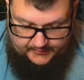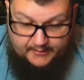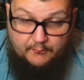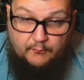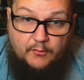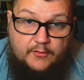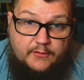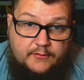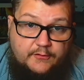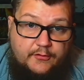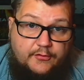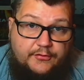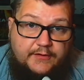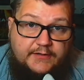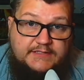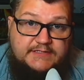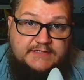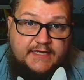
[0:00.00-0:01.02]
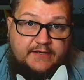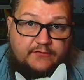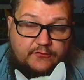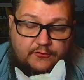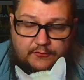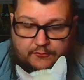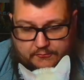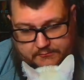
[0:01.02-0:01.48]
And one of the things they
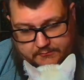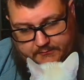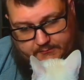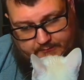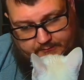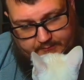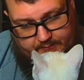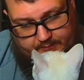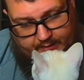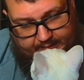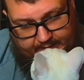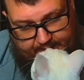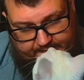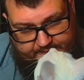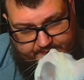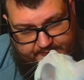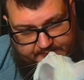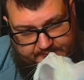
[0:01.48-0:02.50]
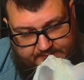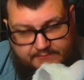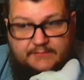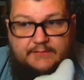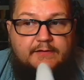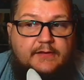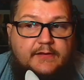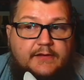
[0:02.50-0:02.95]
do, hey,
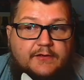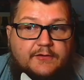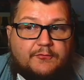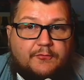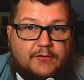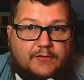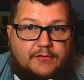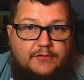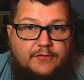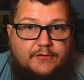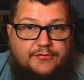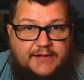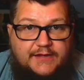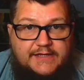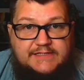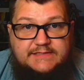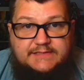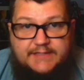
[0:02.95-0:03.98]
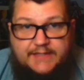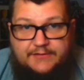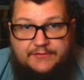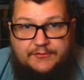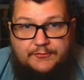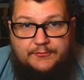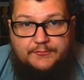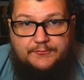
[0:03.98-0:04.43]
one of the things they
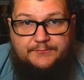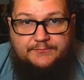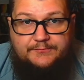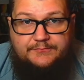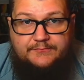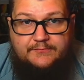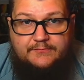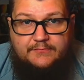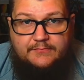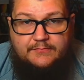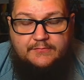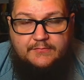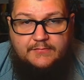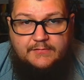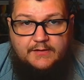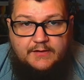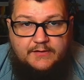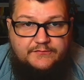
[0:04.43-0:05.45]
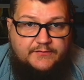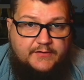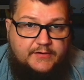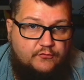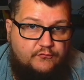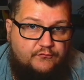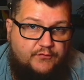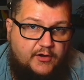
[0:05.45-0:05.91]
do is
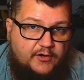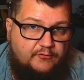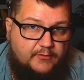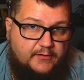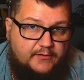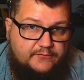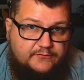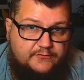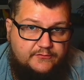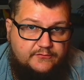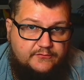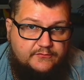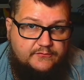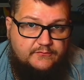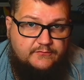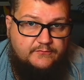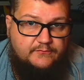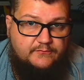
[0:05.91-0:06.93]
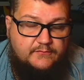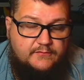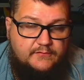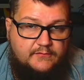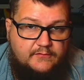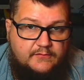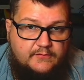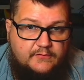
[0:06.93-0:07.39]
they do fundraisers.
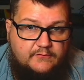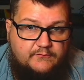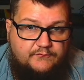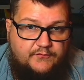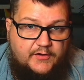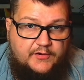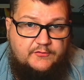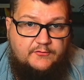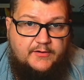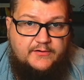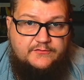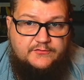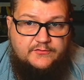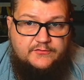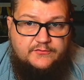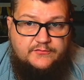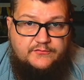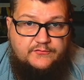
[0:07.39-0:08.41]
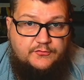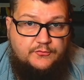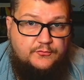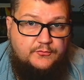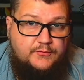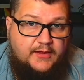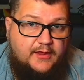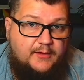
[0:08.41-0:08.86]
Fundraisers
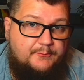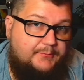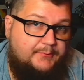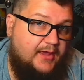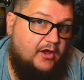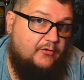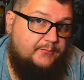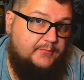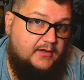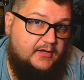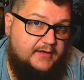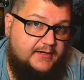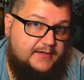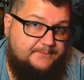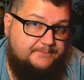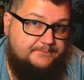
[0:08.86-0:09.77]
to get bail money